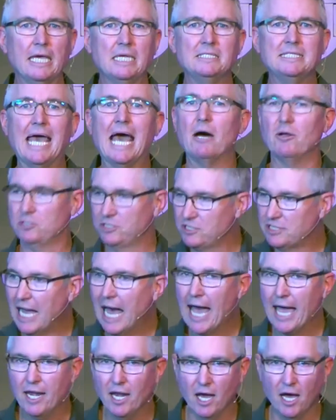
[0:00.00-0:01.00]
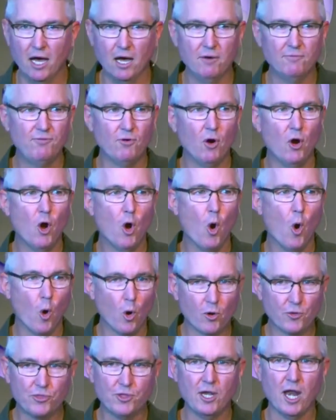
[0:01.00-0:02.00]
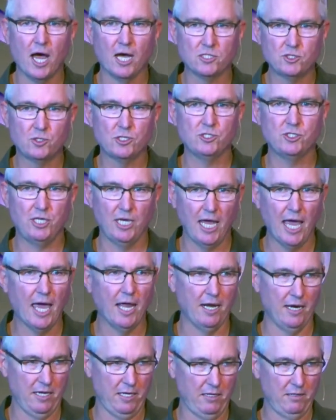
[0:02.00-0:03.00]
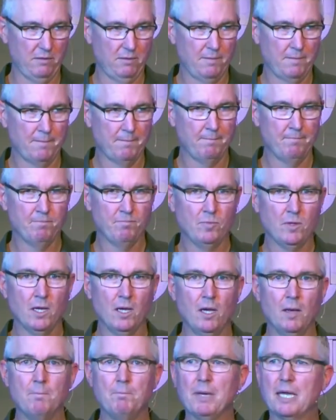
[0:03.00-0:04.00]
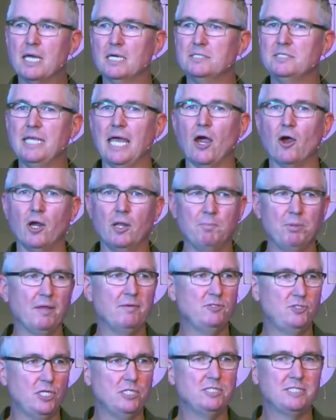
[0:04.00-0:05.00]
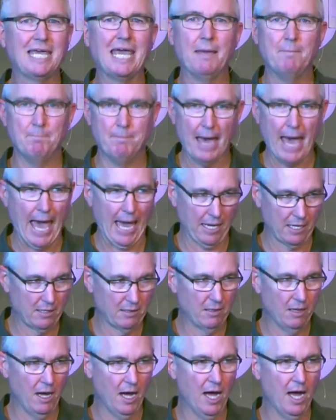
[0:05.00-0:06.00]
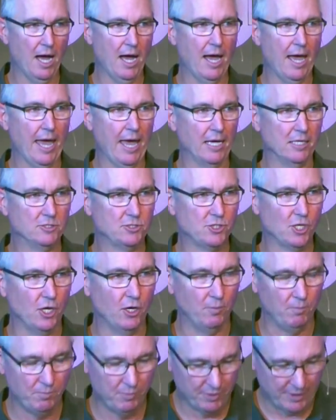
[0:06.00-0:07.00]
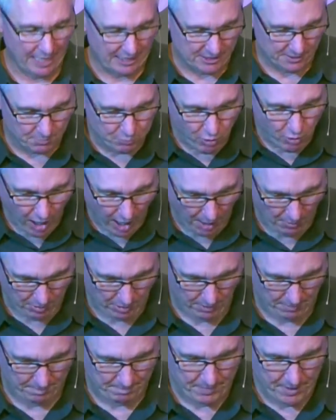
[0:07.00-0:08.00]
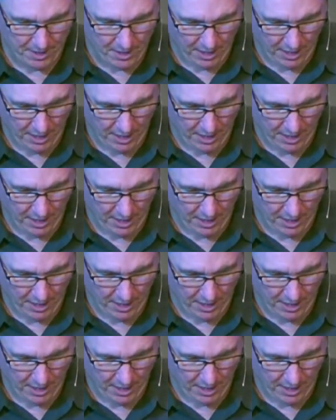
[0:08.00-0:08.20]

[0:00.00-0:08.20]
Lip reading: is outside of Orthodox Christianity because they already believe Jesus came back, and so that's a problem.